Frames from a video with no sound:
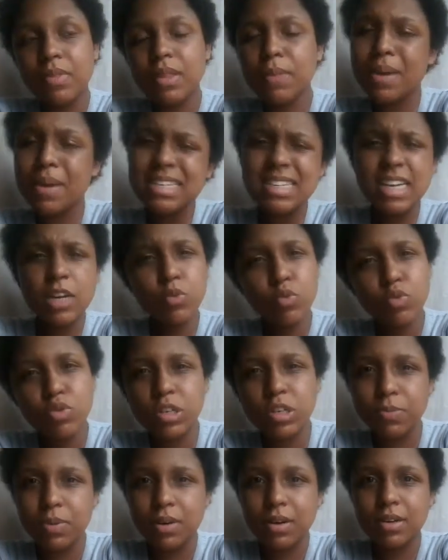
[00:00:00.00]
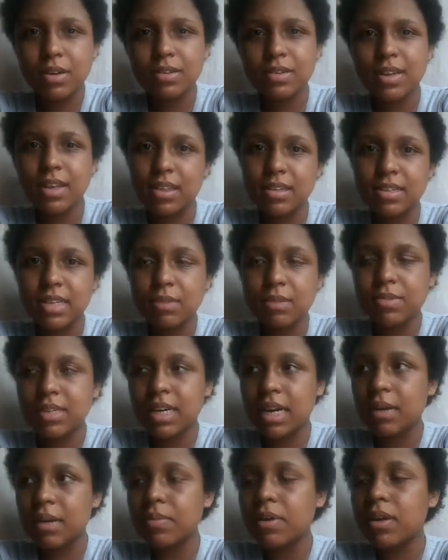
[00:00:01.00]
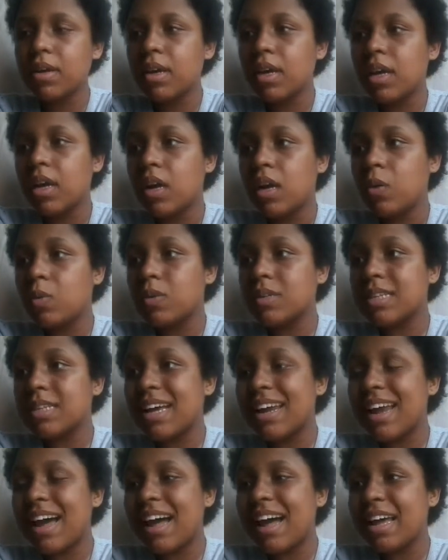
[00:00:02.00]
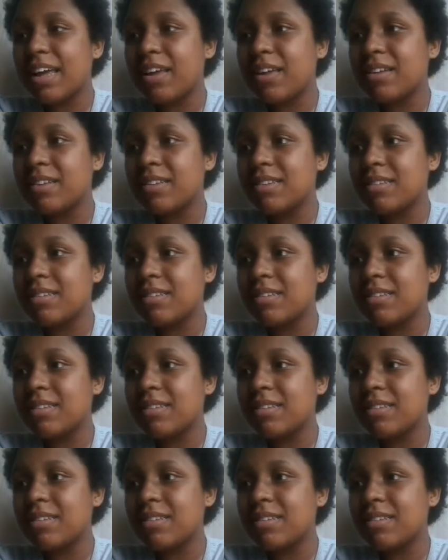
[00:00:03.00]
best and worst part at the same time was that I